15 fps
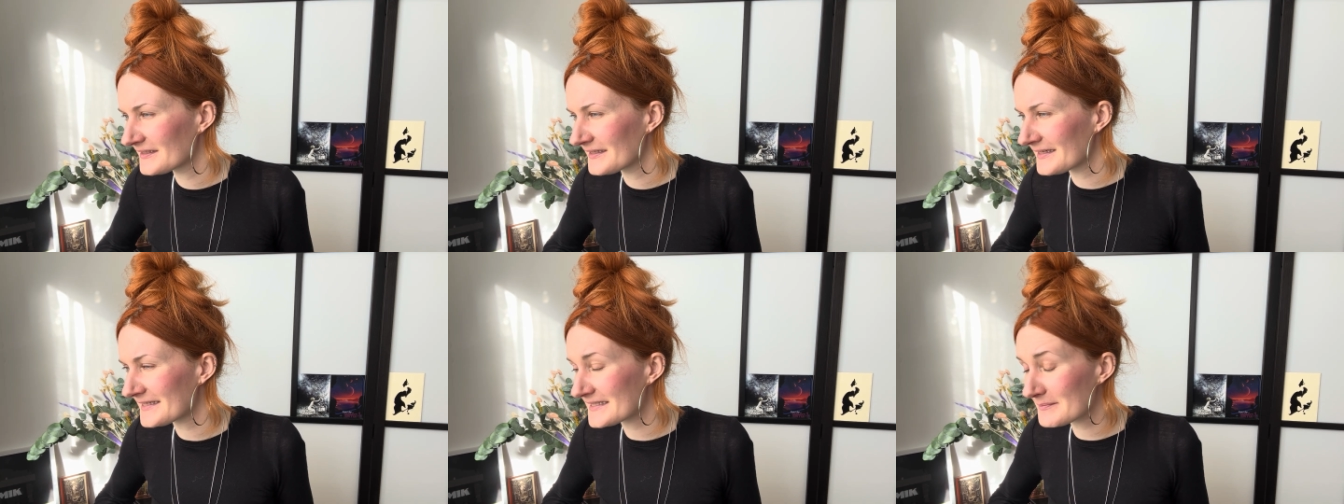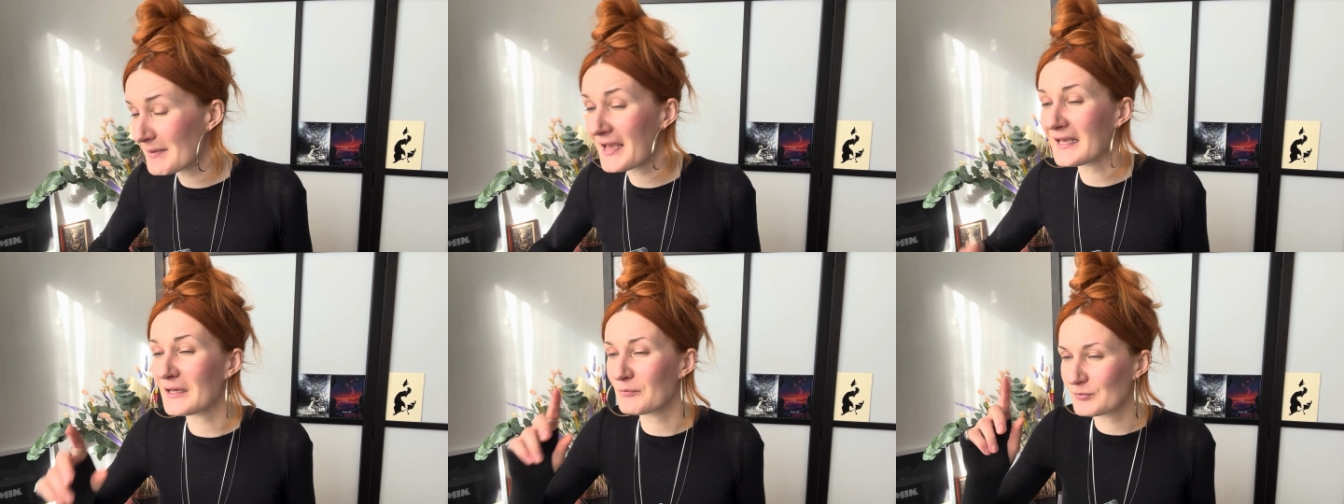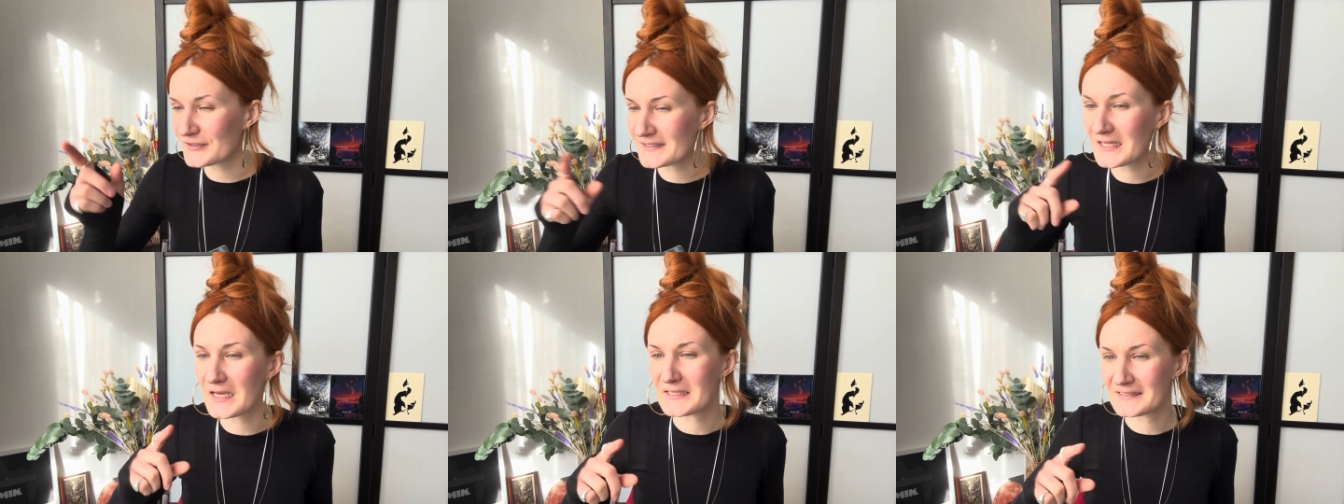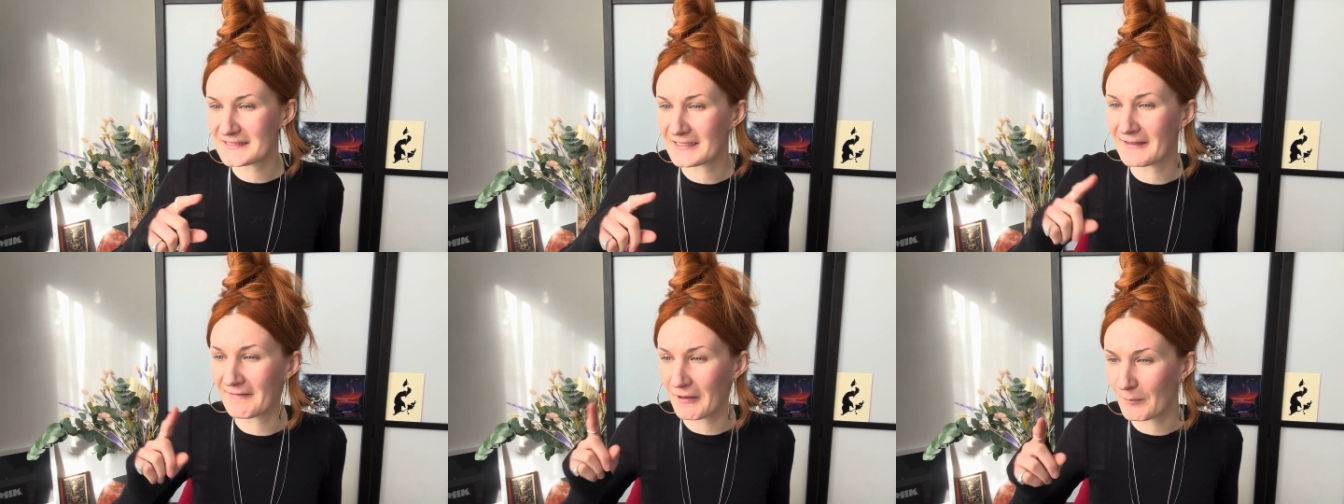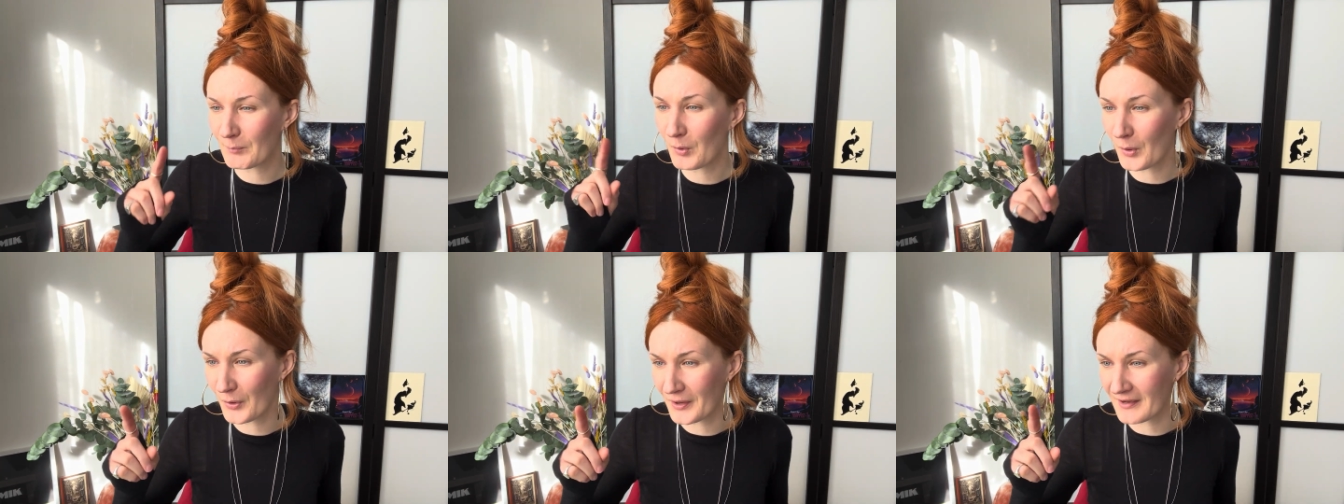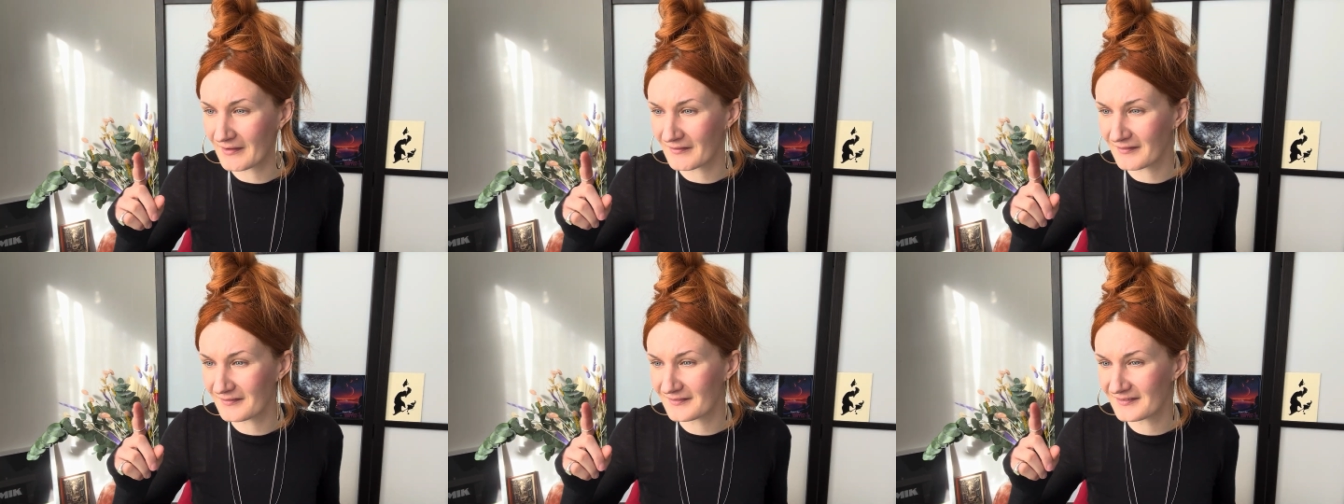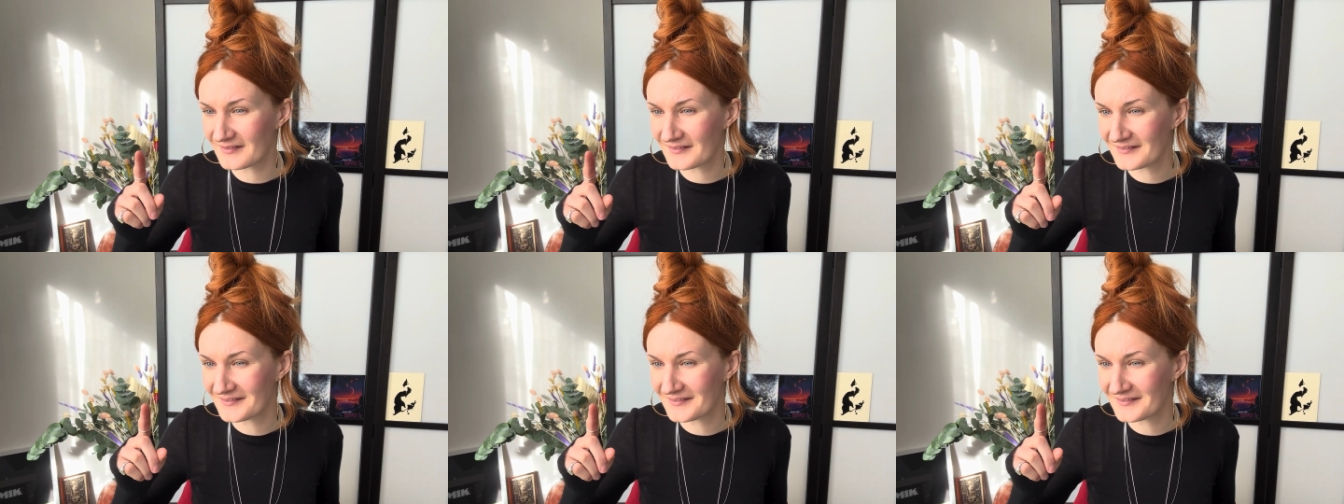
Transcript: it's making precisely that point.